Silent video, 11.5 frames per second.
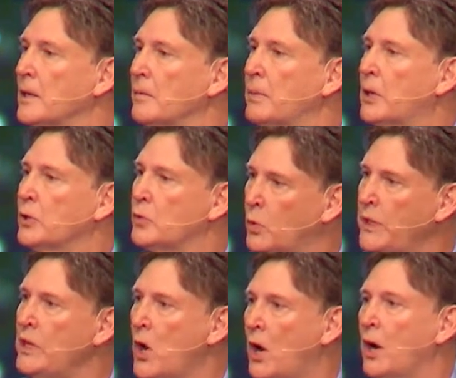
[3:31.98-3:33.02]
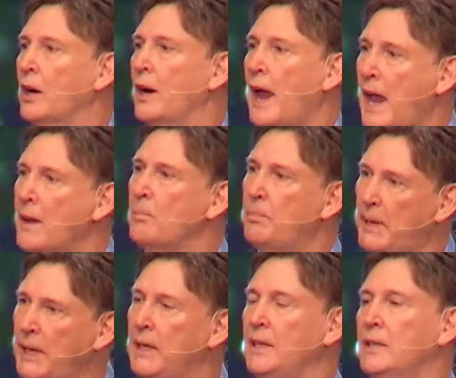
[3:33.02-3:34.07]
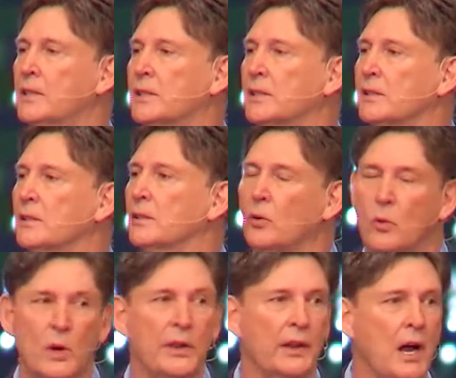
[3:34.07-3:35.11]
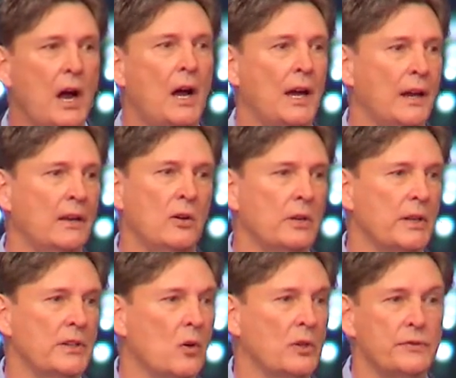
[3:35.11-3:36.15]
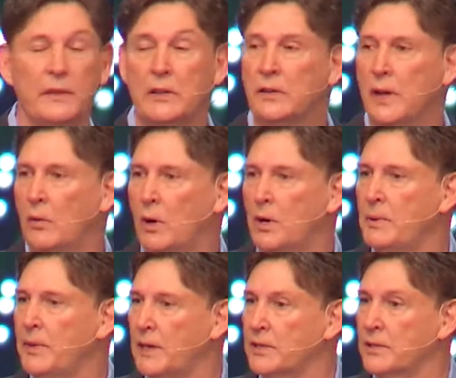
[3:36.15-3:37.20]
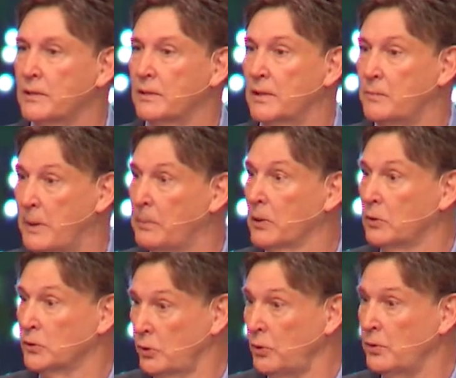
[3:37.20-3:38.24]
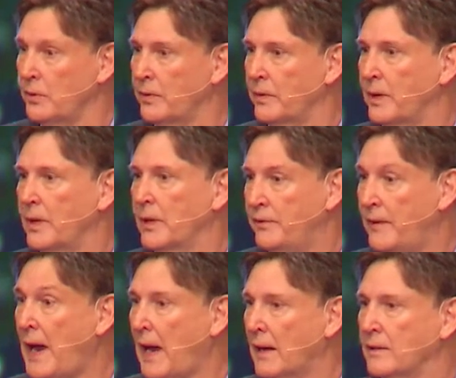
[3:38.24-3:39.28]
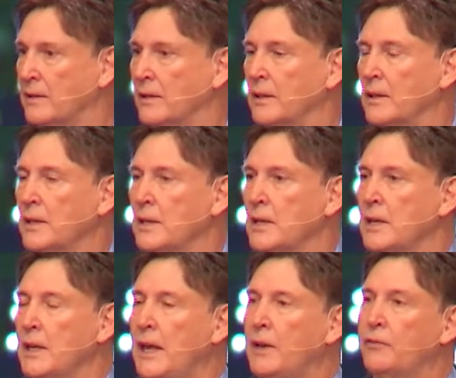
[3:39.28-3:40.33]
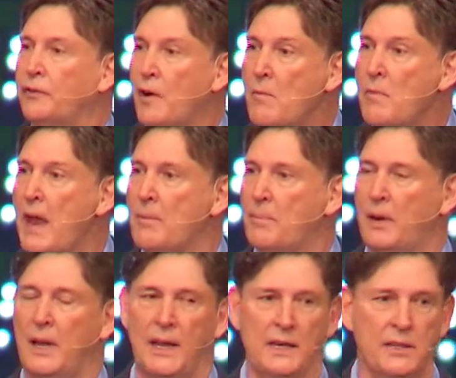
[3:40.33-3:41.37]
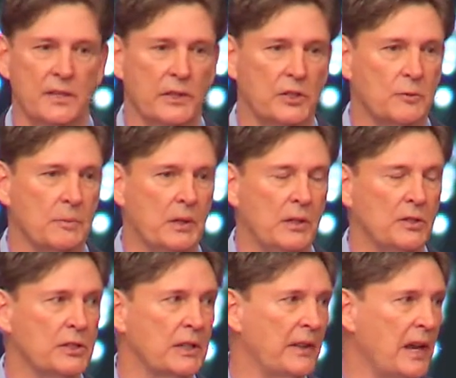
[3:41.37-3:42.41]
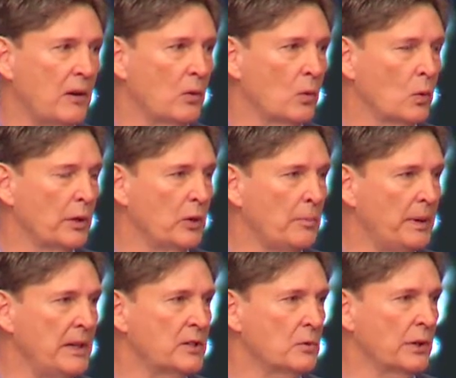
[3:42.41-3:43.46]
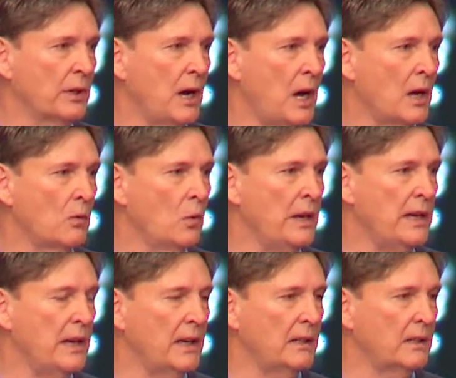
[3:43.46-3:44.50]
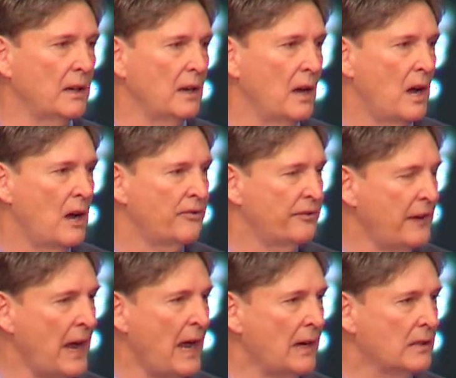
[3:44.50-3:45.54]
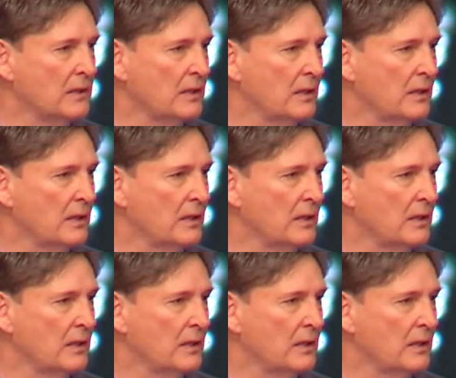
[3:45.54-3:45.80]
Because we are at peace with God. I know it doesn't always feel that way, but that's the biblical truth, the fact. And from that place of experiencing that real peace with God, we can affect